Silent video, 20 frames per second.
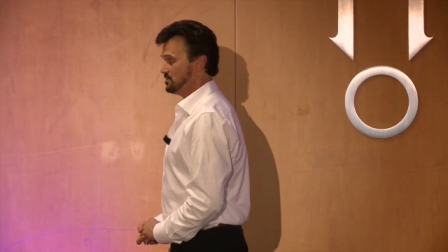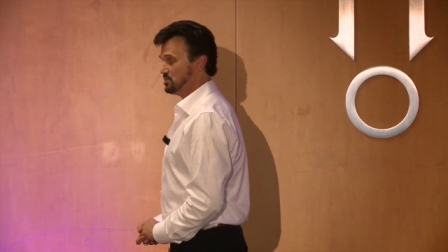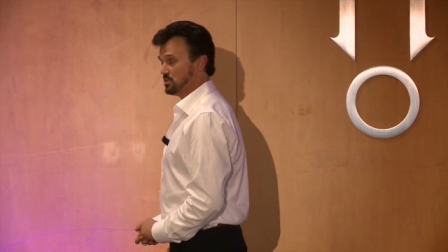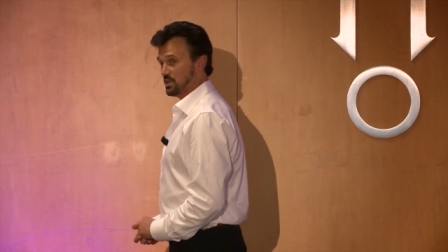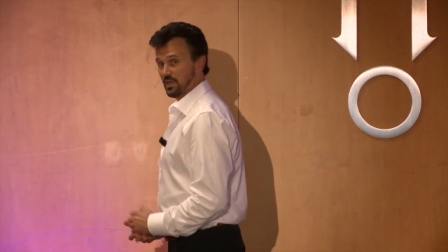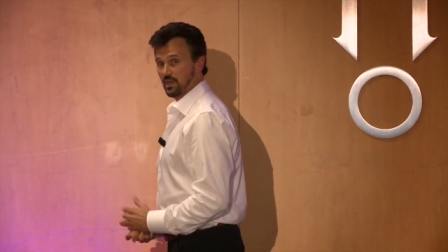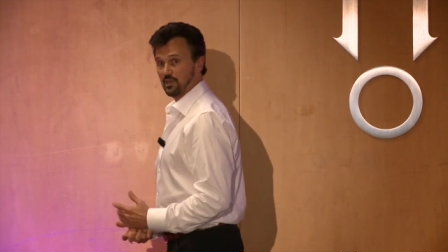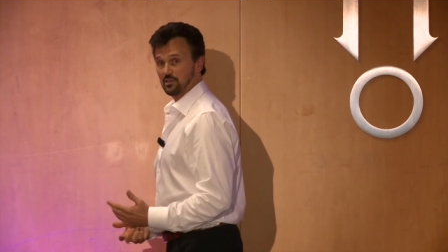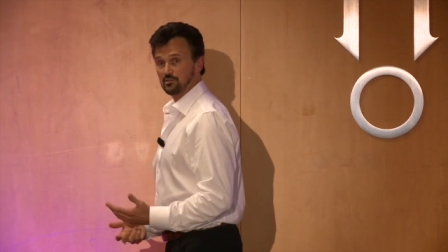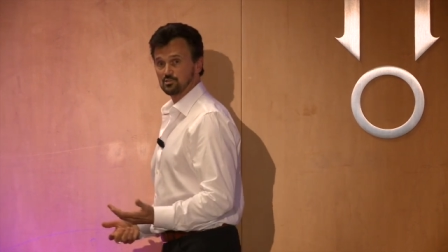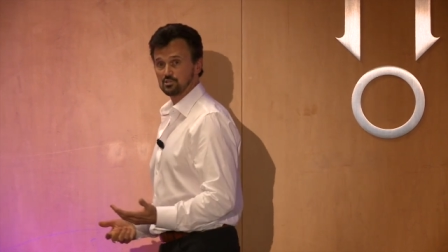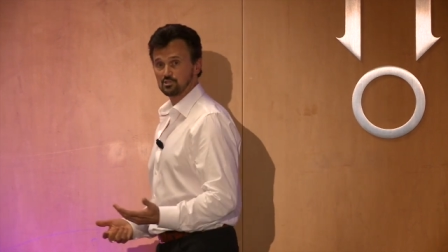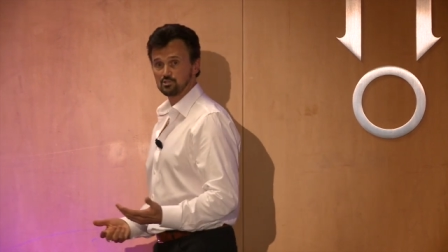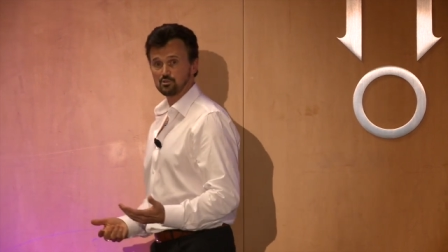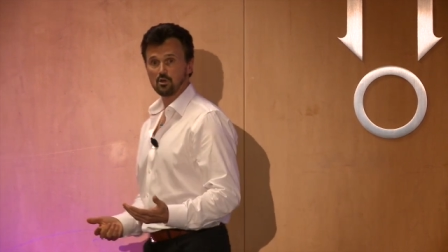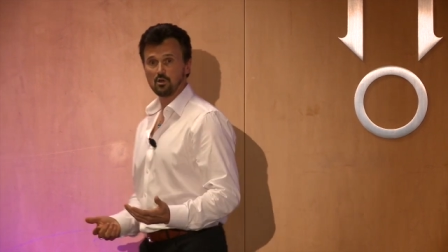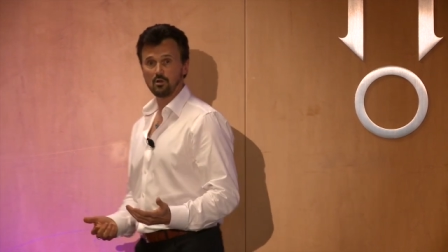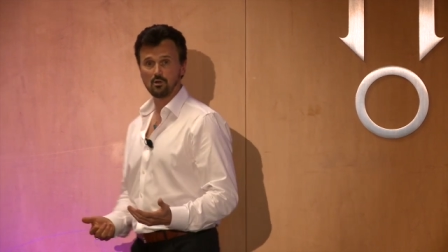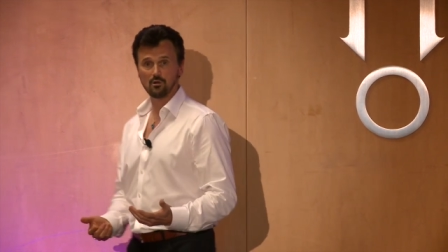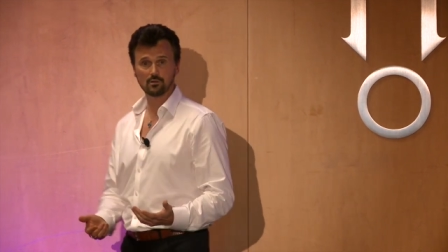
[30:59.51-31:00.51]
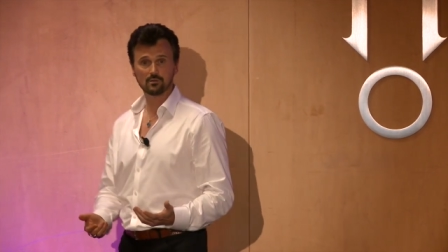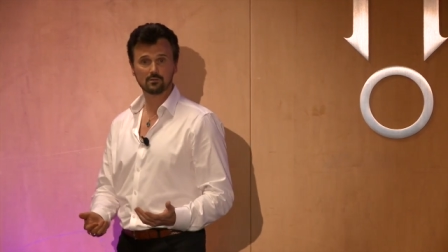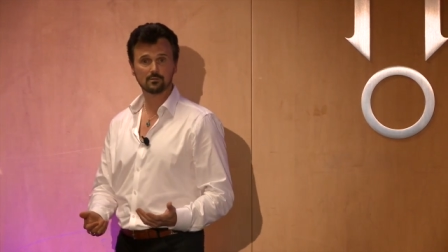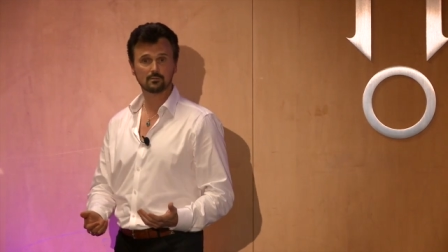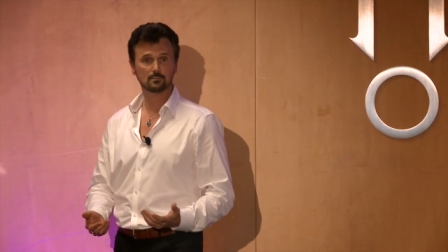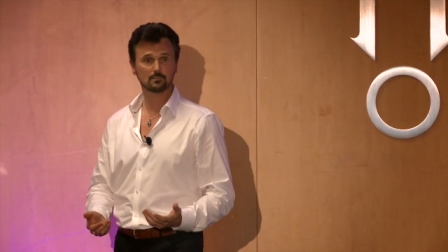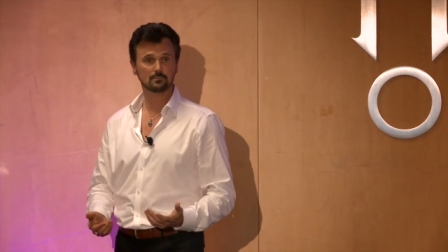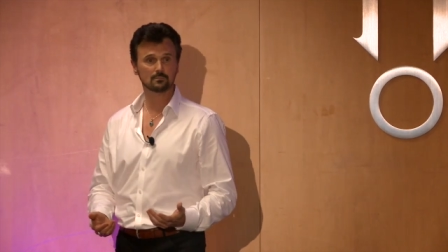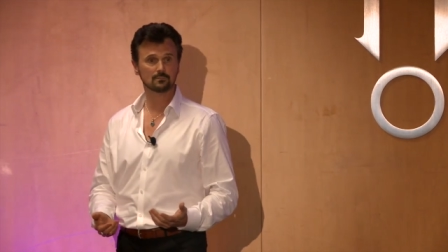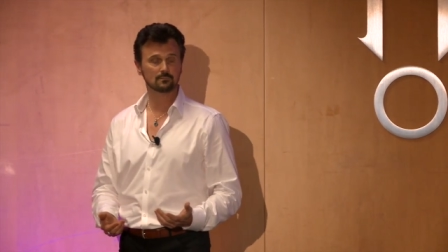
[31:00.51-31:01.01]
Change, strong.
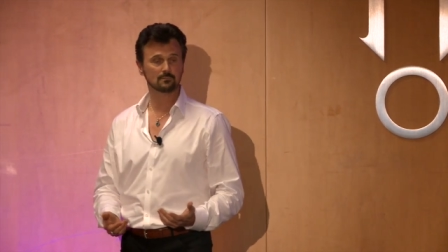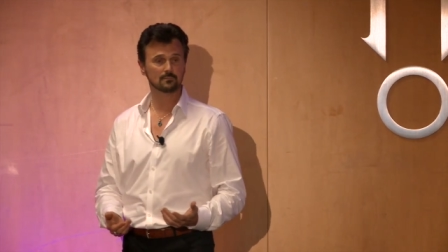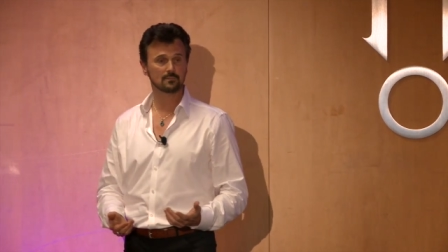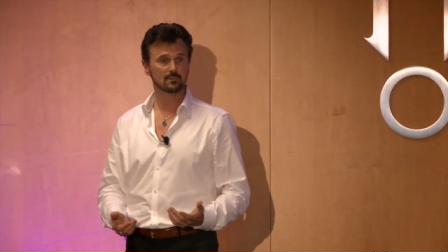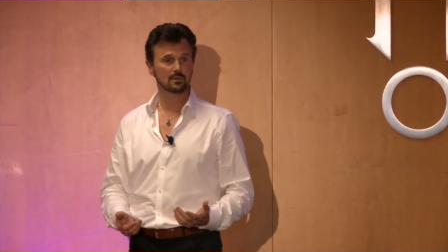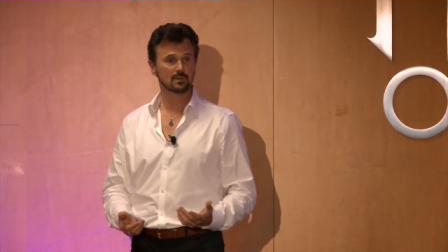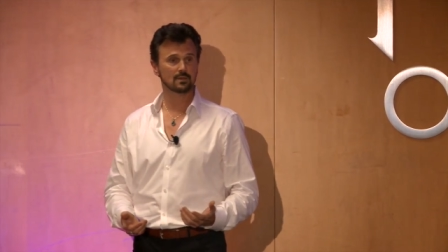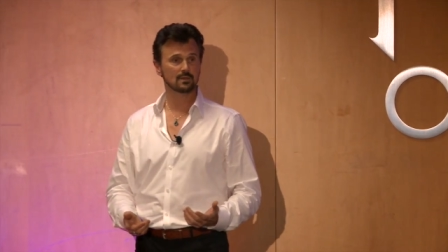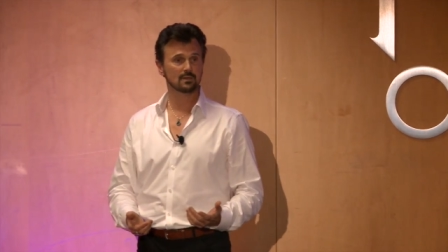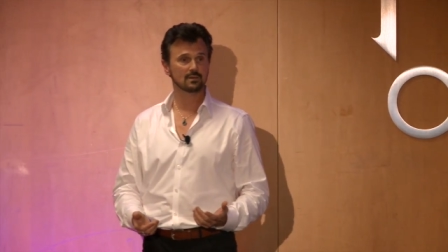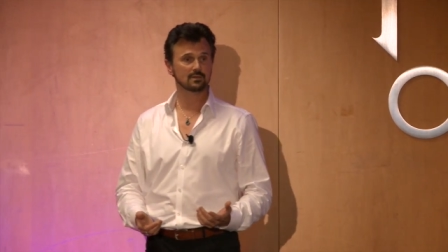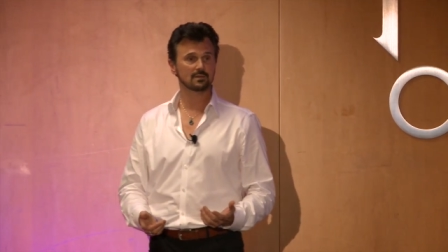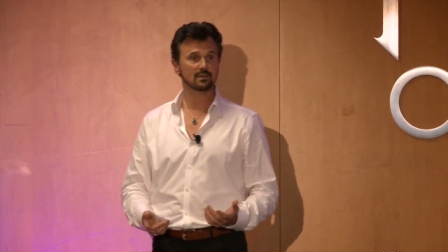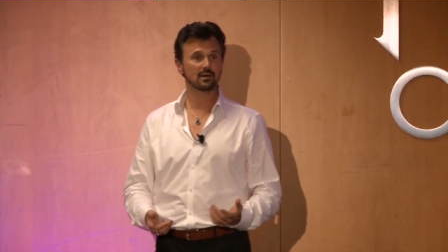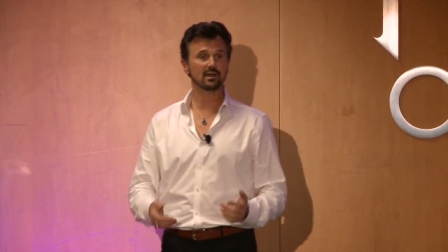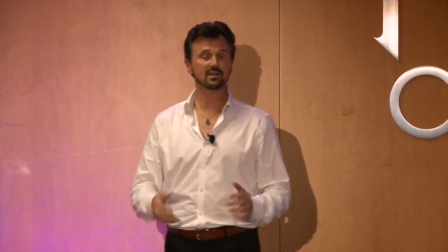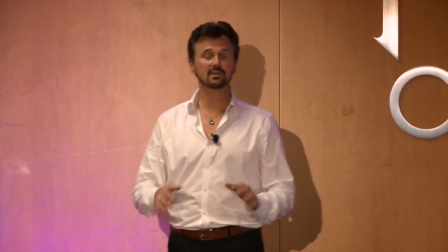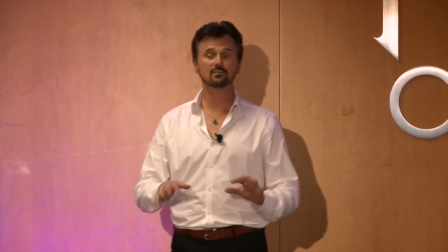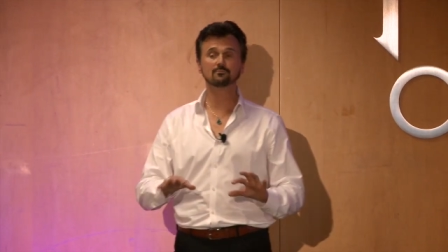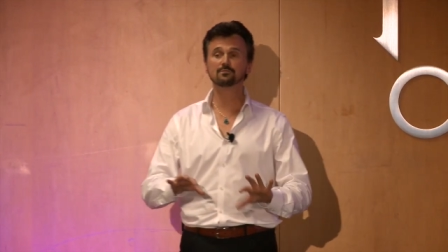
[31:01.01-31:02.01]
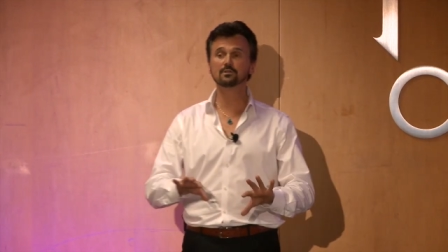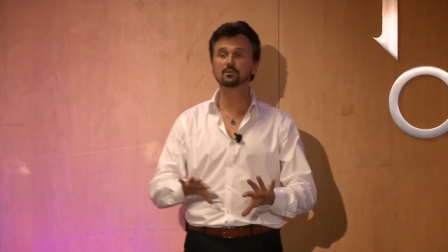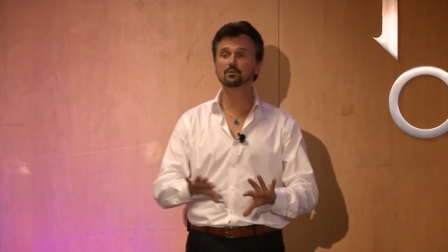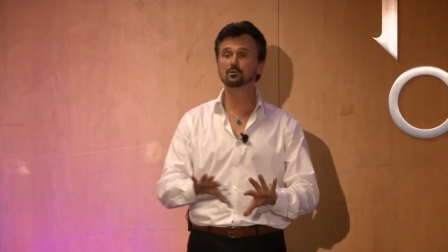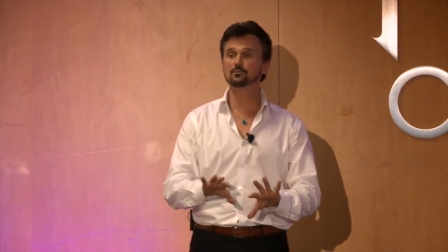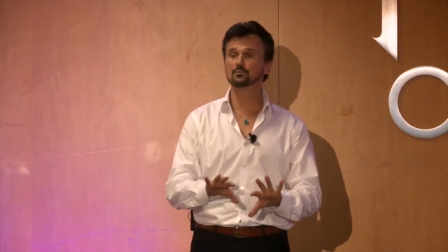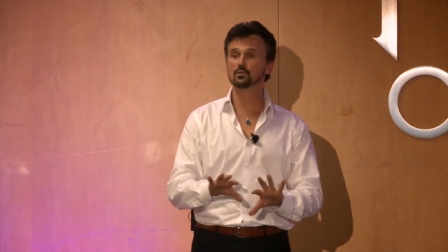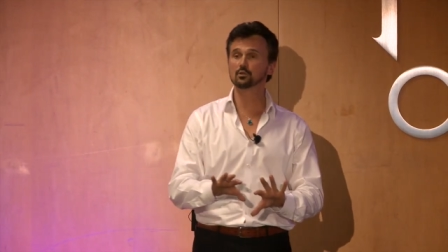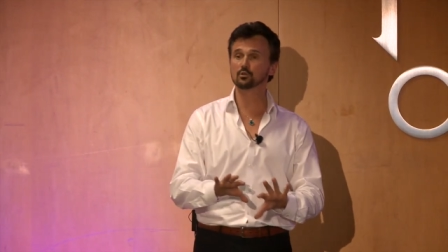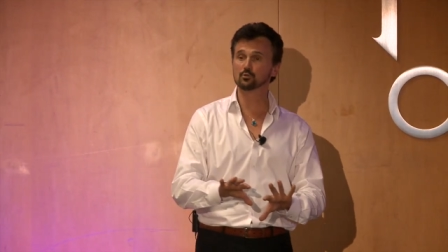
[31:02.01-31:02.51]
Now I can
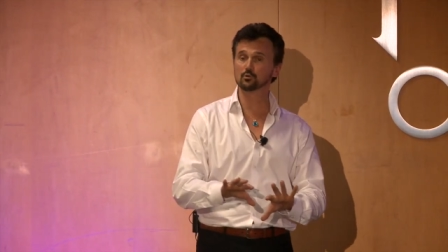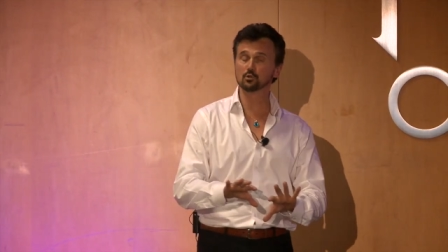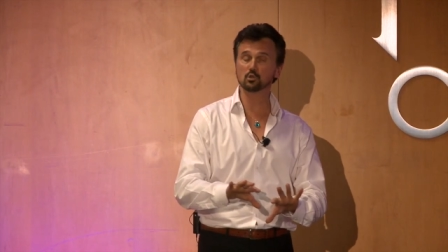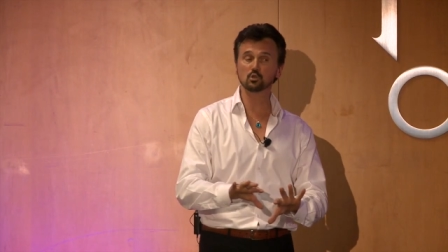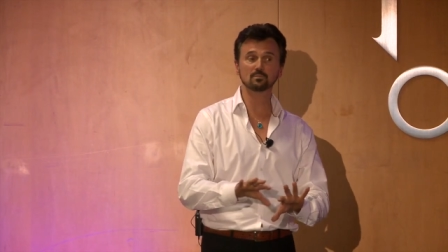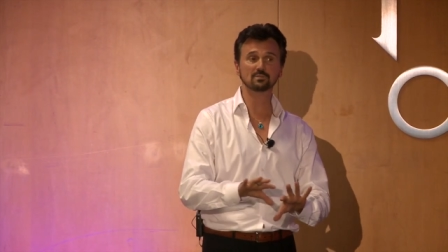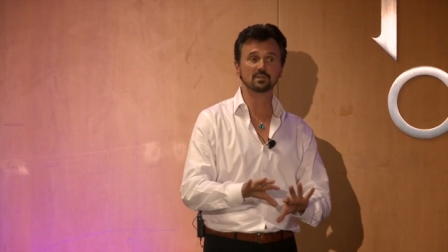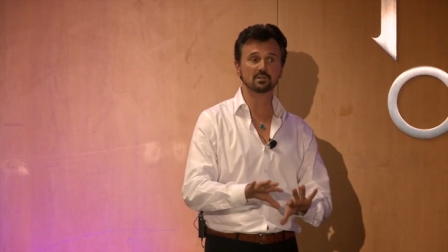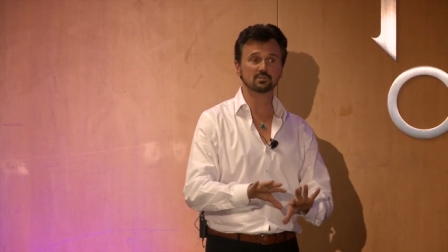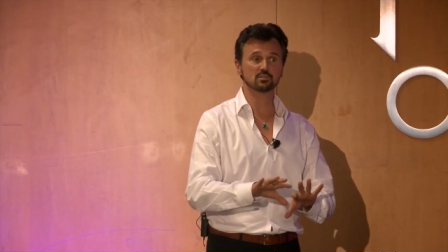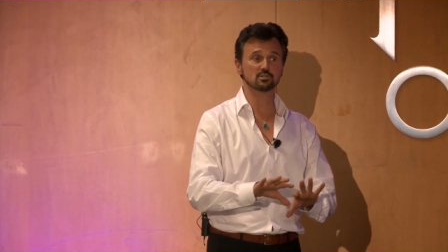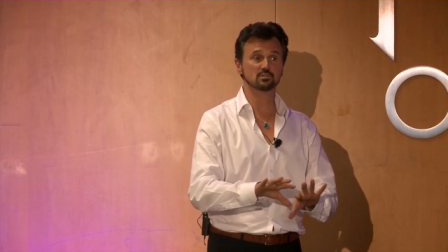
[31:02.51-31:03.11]
feel in the group that